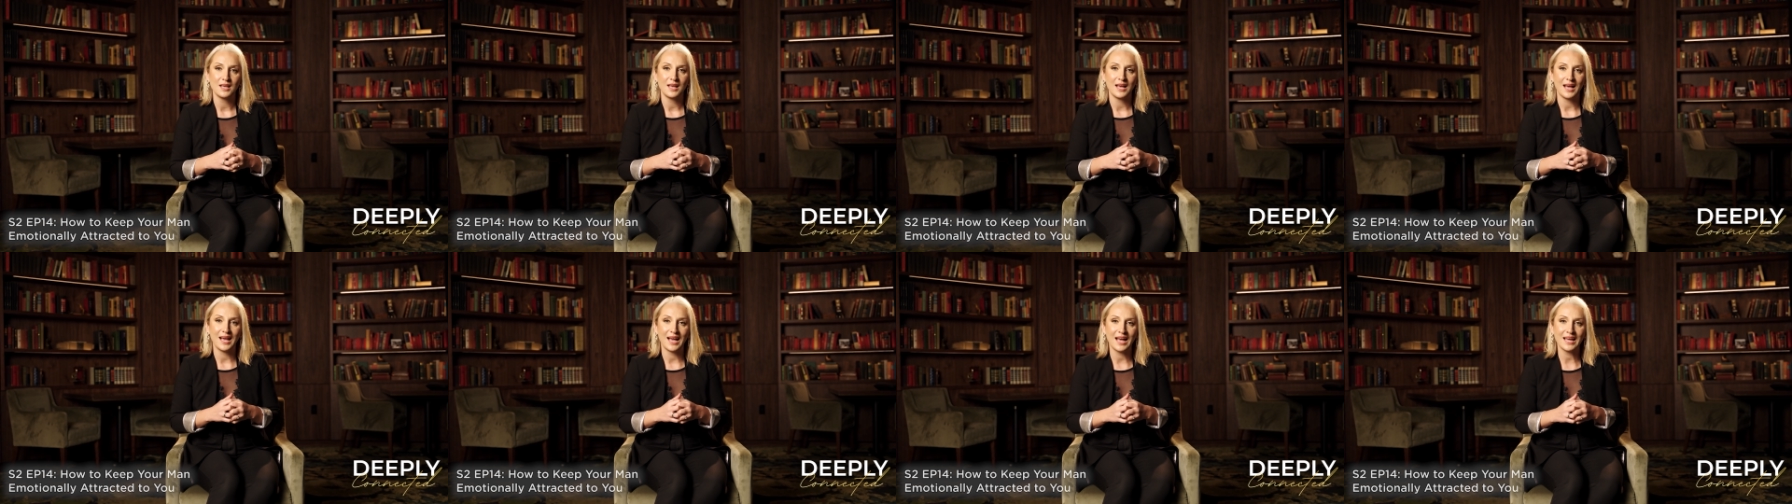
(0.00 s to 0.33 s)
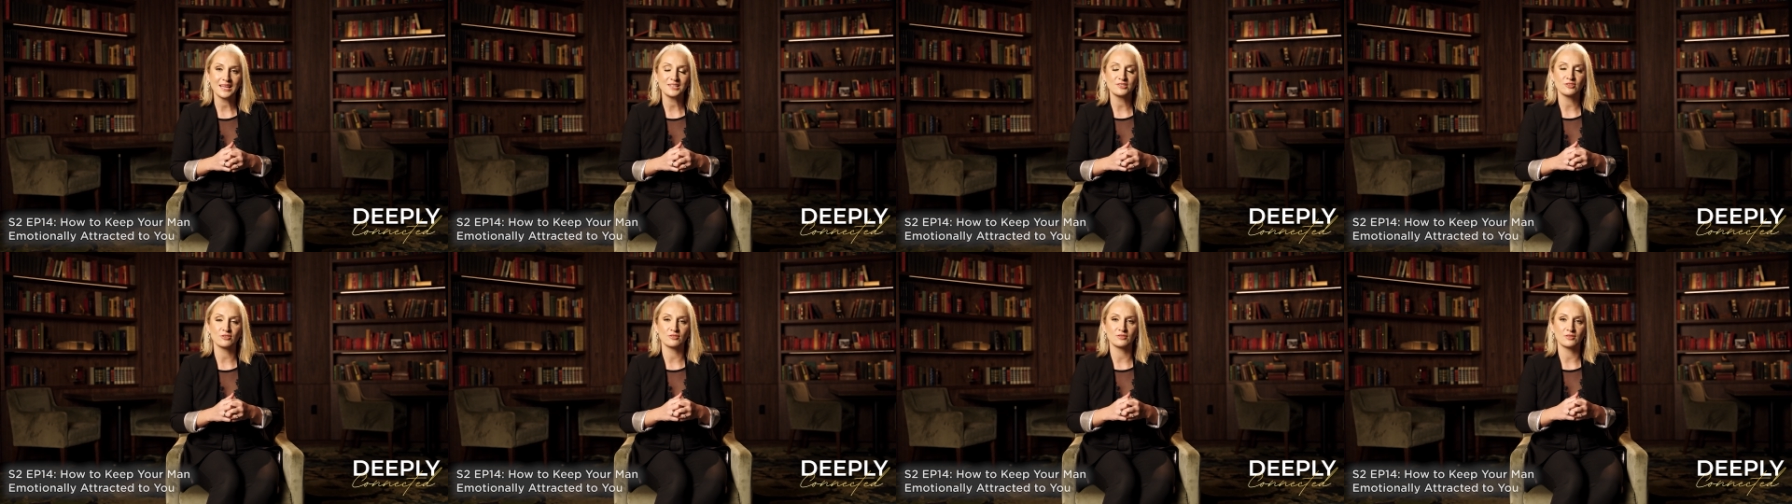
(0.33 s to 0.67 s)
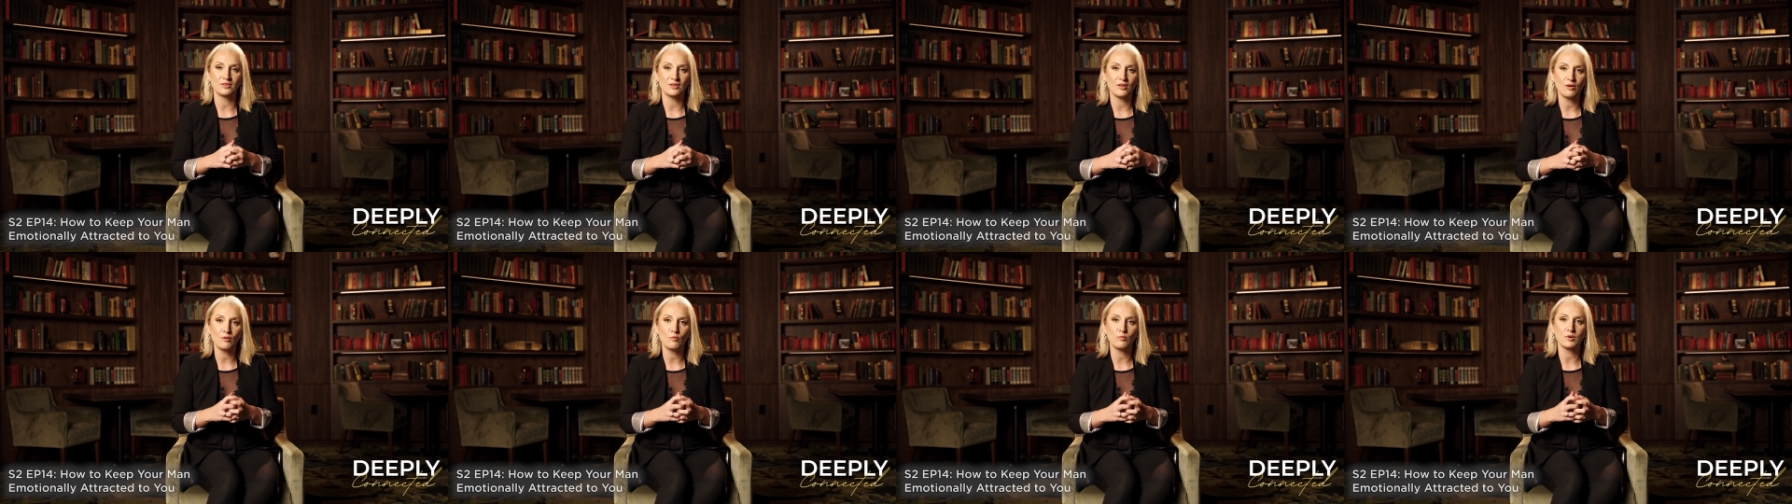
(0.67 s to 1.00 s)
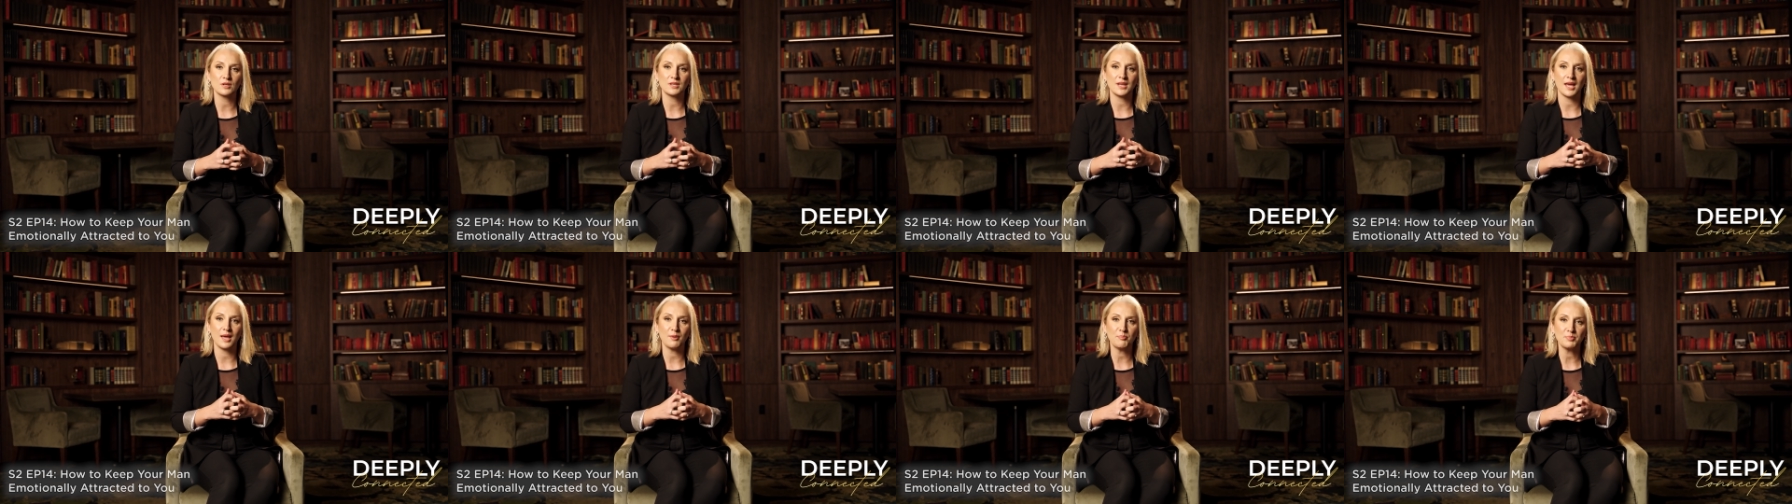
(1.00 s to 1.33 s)
I don't know
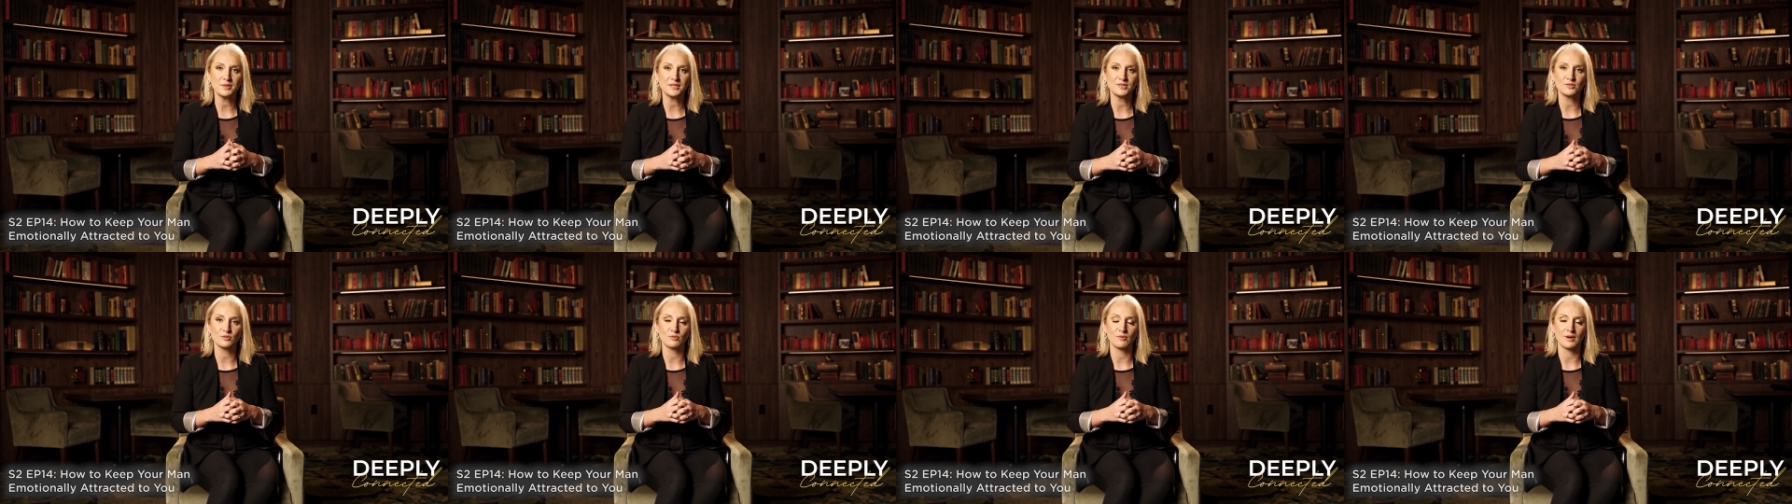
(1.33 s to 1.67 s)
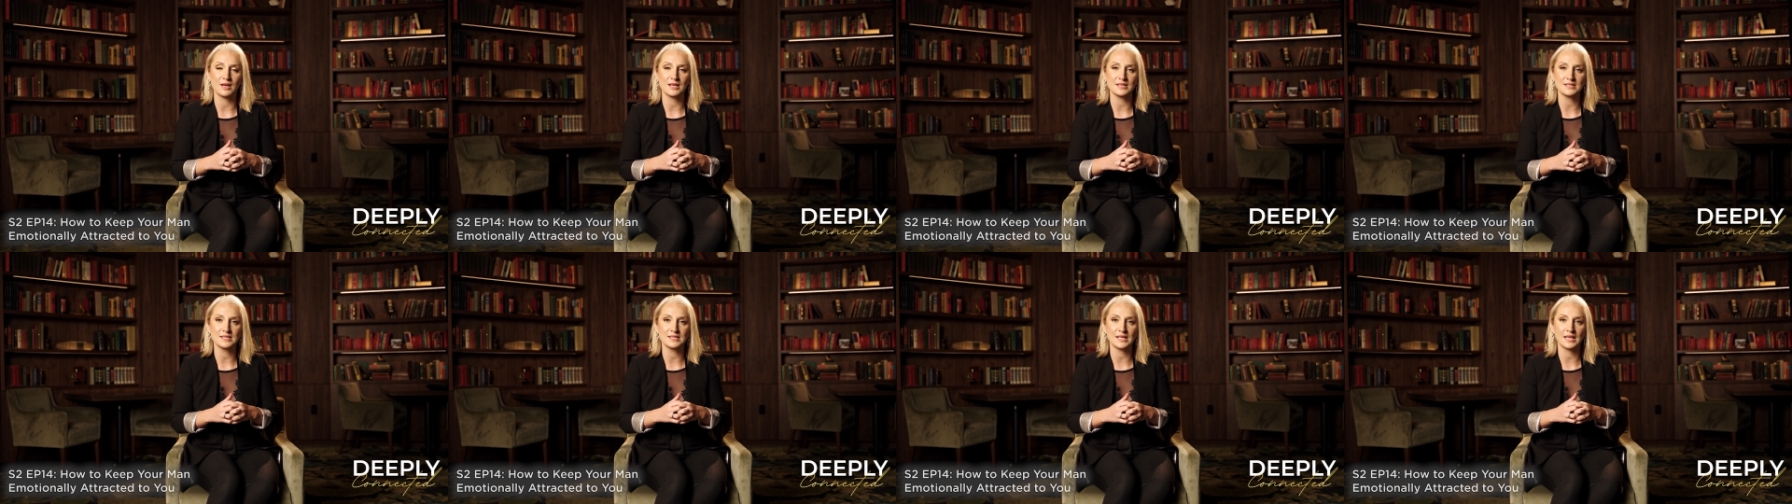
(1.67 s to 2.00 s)
what happened to us.